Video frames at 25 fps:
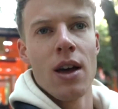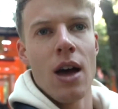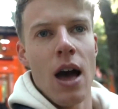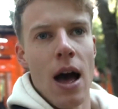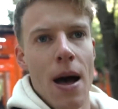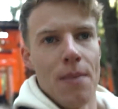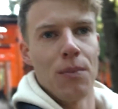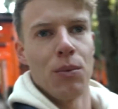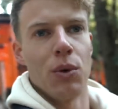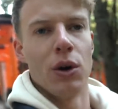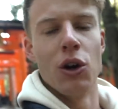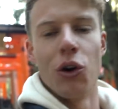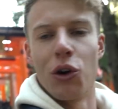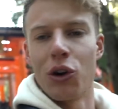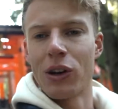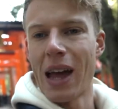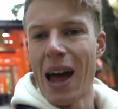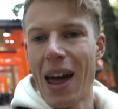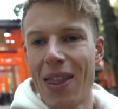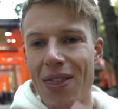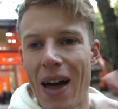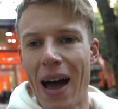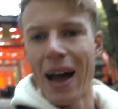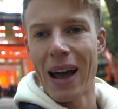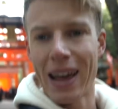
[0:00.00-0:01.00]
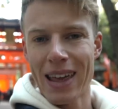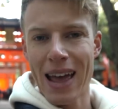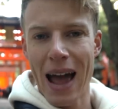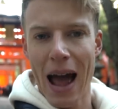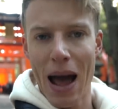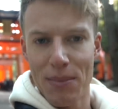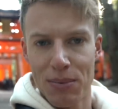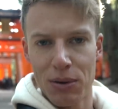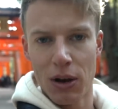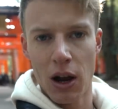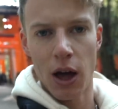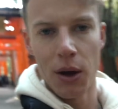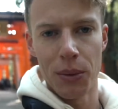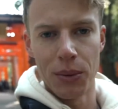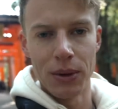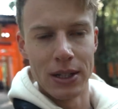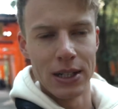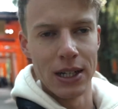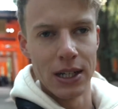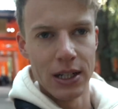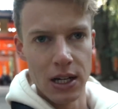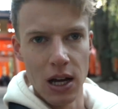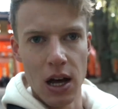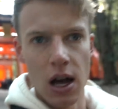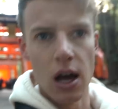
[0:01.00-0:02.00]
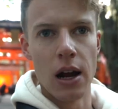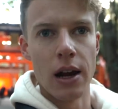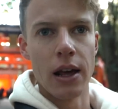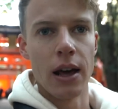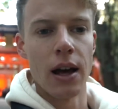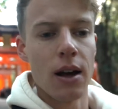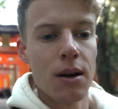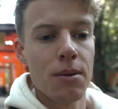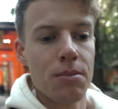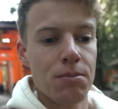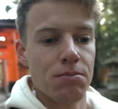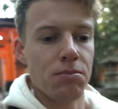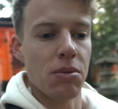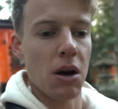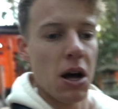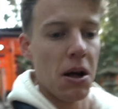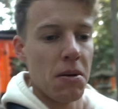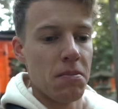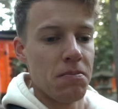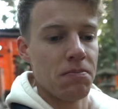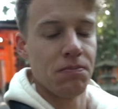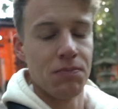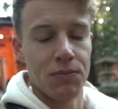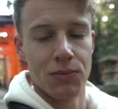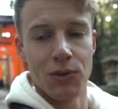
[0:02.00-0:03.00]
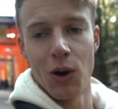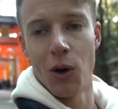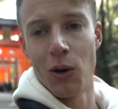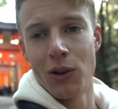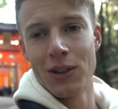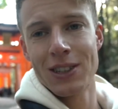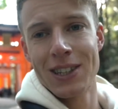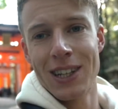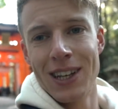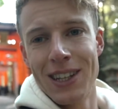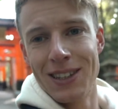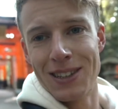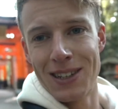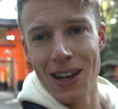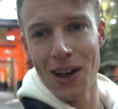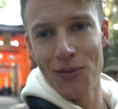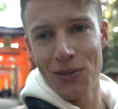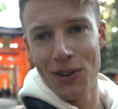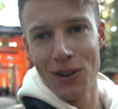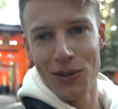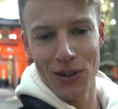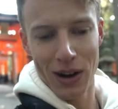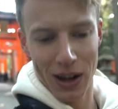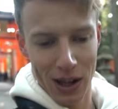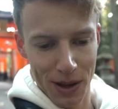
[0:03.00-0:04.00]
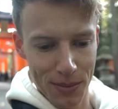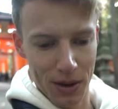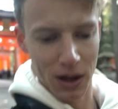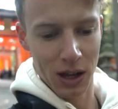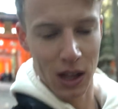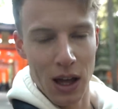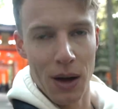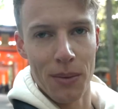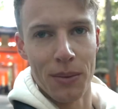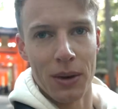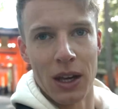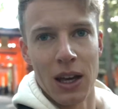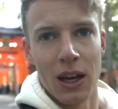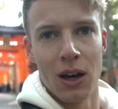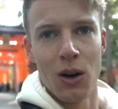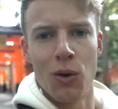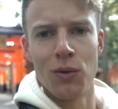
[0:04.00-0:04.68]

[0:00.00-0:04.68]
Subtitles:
We're not getting that gap like we did earlier, but honestly, definitely recommend coming here.